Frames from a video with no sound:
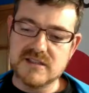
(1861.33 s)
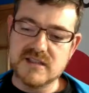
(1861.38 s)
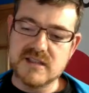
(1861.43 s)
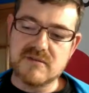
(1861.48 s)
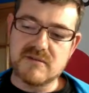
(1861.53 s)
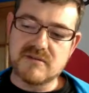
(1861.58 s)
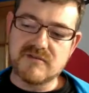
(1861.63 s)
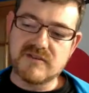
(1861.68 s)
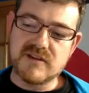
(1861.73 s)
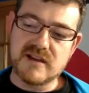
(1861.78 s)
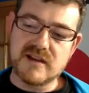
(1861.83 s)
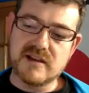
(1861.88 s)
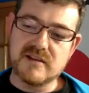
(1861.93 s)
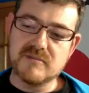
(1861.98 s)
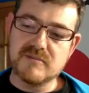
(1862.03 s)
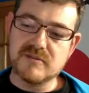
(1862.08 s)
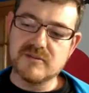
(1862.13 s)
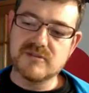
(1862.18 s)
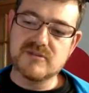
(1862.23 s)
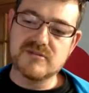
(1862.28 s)
Java file
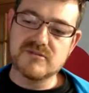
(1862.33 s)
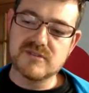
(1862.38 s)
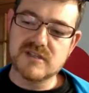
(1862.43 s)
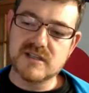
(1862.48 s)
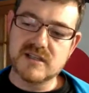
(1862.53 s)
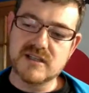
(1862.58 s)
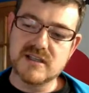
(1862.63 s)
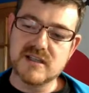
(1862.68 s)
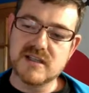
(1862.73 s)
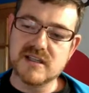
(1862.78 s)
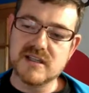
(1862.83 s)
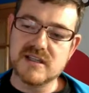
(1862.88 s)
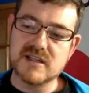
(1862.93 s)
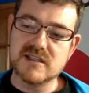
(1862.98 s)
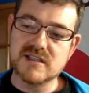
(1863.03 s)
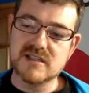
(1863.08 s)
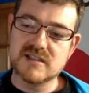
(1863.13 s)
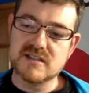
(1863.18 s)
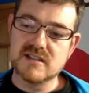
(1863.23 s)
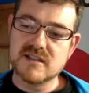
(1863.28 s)
produce a
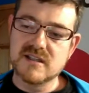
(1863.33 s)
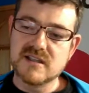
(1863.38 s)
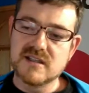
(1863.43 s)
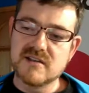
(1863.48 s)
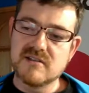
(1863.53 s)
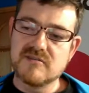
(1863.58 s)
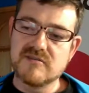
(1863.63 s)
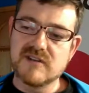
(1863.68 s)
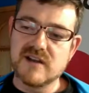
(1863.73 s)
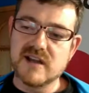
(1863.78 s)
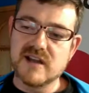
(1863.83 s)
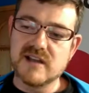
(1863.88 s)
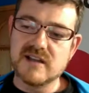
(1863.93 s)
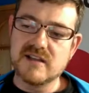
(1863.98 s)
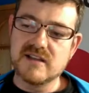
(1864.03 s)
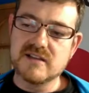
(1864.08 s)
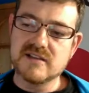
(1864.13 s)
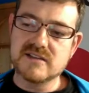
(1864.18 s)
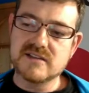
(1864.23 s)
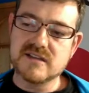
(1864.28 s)
JS
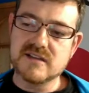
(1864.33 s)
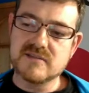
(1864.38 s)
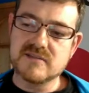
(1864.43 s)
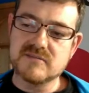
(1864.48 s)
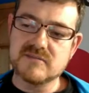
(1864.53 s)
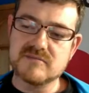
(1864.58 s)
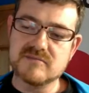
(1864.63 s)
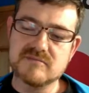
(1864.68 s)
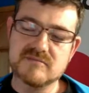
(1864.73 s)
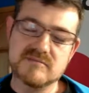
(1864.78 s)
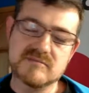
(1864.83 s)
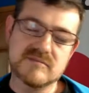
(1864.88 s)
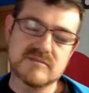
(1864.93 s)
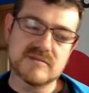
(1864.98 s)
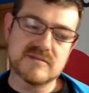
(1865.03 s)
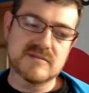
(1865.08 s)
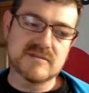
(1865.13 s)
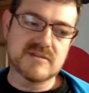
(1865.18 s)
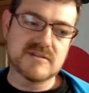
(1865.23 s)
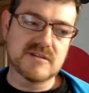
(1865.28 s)
file
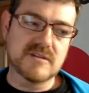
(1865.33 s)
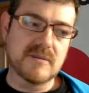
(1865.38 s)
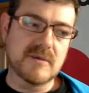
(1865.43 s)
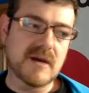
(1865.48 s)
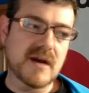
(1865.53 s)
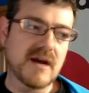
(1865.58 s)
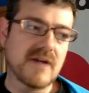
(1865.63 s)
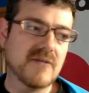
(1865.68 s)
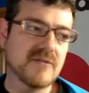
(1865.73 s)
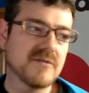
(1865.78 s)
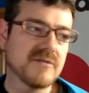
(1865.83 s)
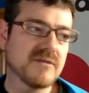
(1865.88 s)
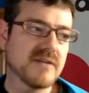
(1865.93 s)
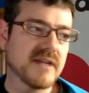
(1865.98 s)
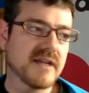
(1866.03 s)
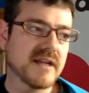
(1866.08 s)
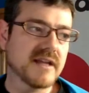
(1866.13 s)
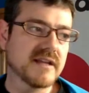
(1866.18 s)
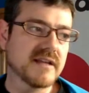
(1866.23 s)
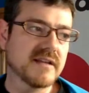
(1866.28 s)
somehow
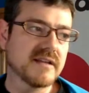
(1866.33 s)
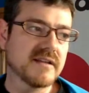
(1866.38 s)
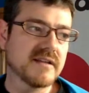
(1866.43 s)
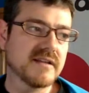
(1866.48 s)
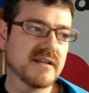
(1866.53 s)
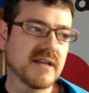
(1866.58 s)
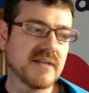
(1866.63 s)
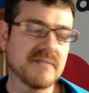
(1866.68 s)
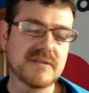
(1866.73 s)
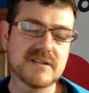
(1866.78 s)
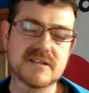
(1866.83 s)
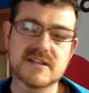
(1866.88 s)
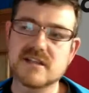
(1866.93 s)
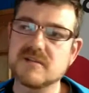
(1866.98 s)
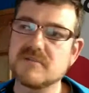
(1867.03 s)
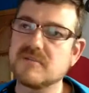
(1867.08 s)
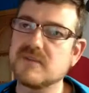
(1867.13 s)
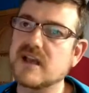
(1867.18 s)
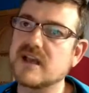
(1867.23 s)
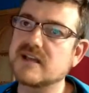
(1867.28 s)
like
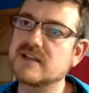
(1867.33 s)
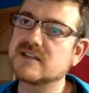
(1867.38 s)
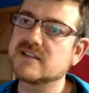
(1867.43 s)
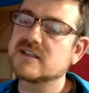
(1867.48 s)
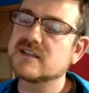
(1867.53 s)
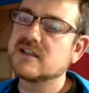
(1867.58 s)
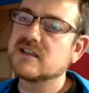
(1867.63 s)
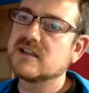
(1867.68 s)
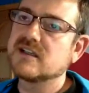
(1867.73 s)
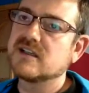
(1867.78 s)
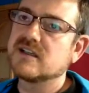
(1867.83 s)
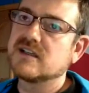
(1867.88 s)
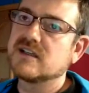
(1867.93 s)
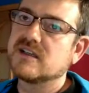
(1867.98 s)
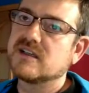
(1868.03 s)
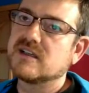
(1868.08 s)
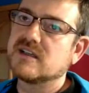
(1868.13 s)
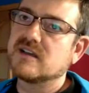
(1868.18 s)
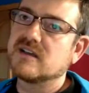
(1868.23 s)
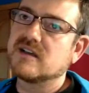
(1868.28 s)
TypeScript does.
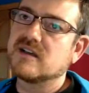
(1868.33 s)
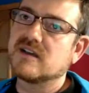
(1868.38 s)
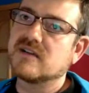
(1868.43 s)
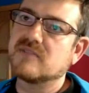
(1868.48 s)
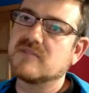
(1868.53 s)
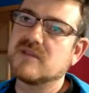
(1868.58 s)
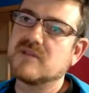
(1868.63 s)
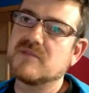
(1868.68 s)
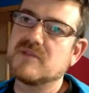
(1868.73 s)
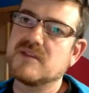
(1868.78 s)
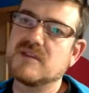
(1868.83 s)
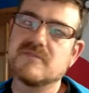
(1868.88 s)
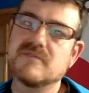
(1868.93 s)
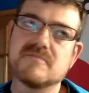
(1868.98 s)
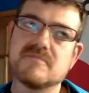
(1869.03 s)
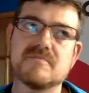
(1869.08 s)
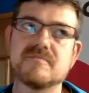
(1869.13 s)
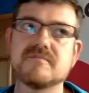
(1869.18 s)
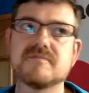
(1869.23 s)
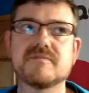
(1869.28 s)
Maybe,
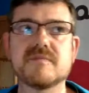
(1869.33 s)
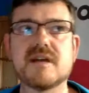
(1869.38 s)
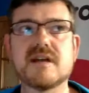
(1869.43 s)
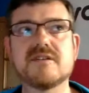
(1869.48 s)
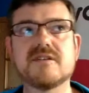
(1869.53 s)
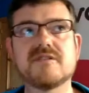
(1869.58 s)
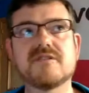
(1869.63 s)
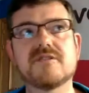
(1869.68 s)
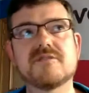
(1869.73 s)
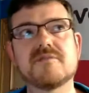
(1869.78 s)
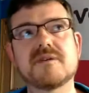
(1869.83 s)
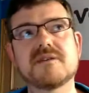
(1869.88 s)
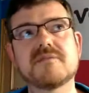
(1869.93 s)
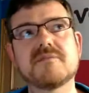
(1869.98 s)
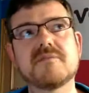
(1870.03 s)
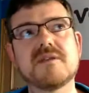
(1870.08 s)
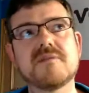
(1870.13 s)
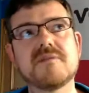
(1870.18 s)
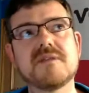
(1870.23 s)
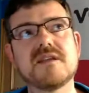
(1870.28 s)
I don't know,
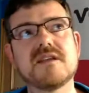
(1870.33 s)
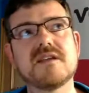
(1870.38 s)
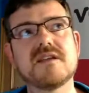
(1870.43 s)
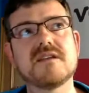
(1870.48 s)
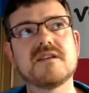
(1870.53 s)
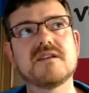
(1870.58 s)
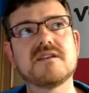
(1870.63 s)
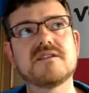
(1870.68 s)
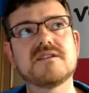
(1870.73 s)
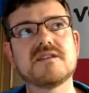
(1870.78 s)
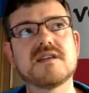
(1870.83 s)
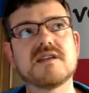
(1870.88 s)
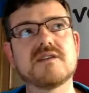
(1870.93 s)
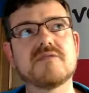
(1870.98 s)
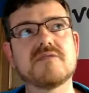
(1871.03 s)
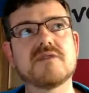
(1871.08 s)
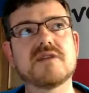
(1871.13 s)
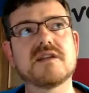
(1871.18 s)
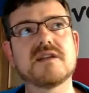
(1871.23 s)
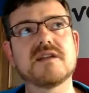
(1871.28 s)
but maybe
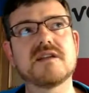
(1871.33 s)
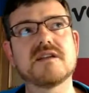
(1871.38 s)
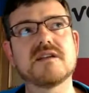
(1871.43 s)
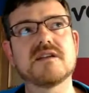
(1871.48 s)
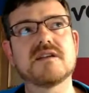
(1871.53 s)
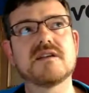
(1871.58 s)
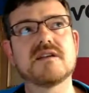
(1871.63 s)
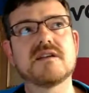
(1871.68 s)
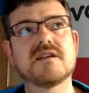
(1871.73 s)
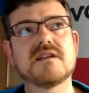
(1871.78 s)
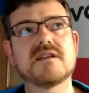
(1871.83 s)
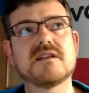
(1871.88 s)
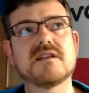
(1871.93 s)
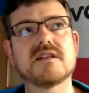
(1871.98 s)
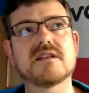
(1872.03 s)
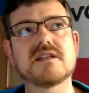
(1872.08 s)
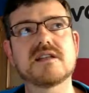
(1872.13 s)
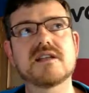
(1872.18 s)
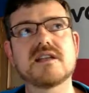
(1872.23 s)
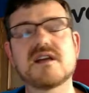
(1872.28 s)
jQuery
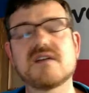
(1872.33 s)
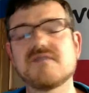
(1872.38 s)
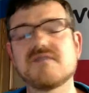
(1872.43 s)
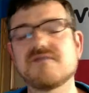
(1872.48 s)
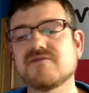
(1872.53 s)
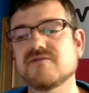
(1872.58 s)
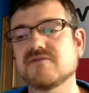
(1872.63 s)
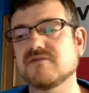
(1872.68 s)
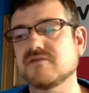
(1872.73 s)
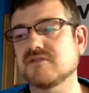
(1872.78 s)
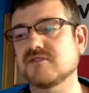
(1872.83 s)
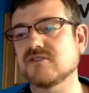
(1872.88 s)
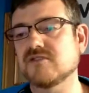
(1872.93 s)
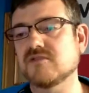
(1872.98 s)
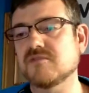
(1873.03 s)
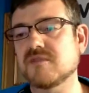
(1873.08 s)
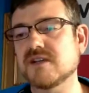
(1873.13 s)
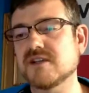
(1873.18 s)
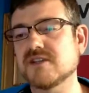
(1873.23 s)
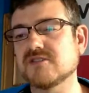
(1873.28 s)
doesn't have
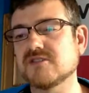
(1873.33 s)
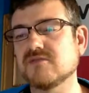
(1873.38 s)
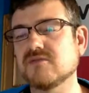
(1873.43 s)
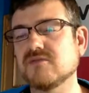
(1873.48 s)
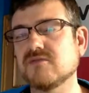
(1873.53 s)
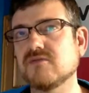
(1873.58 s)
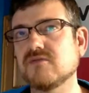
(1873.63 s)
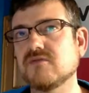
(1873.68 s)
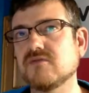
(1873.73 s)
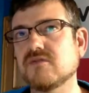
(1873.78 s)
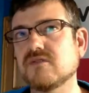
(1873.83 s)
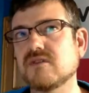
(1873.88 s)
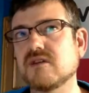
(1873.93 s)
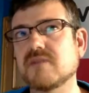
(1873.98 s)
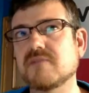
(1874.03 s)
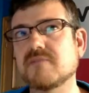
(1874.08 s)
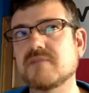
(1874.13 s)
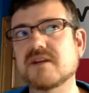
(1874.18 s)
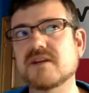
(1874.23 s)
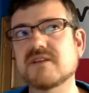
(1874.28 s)
so much to do
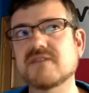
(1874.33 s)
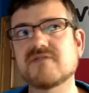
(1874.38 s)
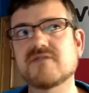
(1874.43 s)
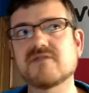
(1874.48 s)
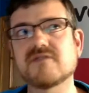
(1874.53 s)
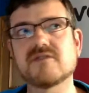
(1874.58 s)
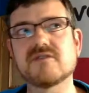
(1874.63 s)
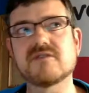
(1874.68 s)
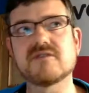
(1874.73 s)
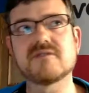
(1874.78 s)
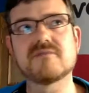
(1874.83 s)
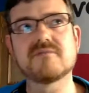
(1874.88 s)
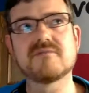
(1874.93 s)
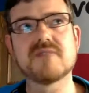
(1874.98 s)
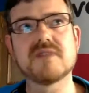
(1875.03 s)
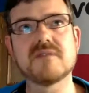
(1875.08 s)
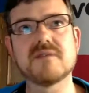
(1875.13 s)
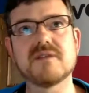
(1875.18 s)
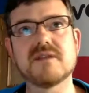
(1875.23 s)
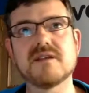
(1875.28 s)
apart from
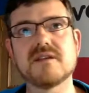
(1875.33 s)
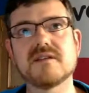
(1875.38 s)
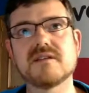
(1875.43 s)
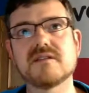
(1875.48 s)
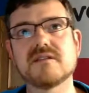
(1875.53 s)
maybe